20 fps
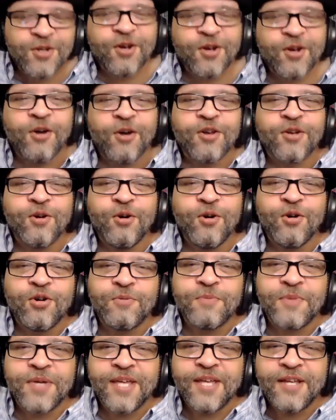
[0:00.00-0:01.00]
you go to
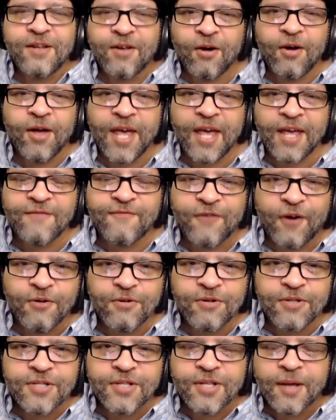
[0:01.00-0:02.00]
Google me, go ahead,
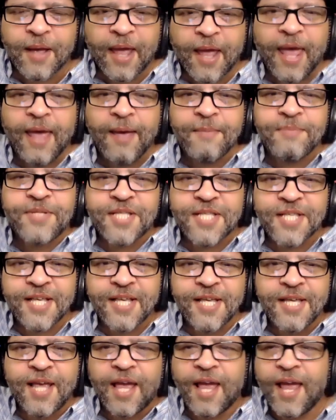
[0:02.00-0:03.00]
folks.
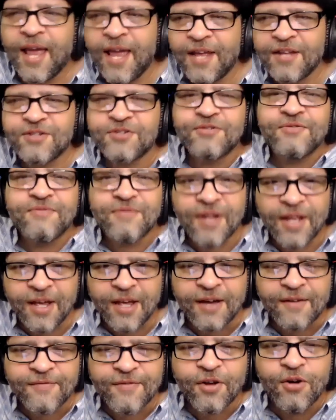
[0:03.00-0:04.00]
MC Andrew
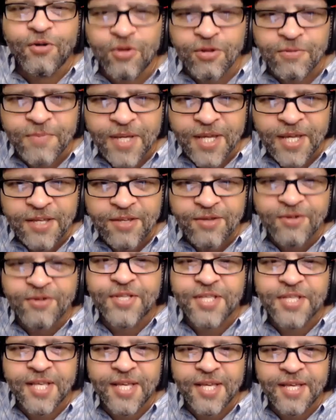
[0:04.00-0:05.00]
Love. Google me.
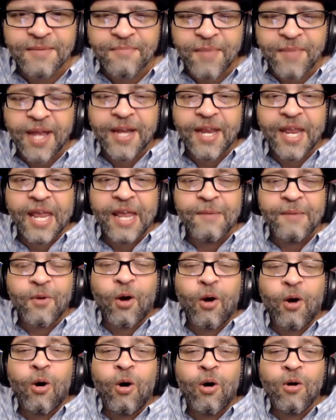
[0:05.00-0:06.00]
You'll see my name
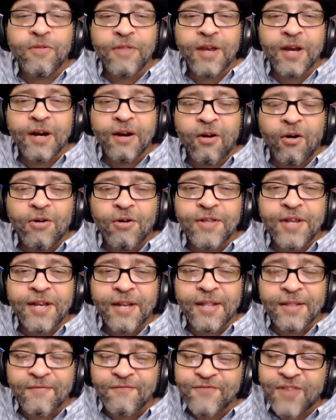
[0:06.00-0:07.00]
all there on
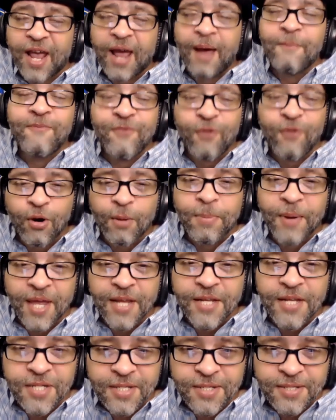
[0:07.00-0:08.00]
the top 4
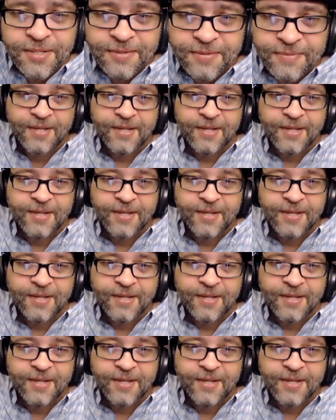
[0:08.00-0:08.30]
pages.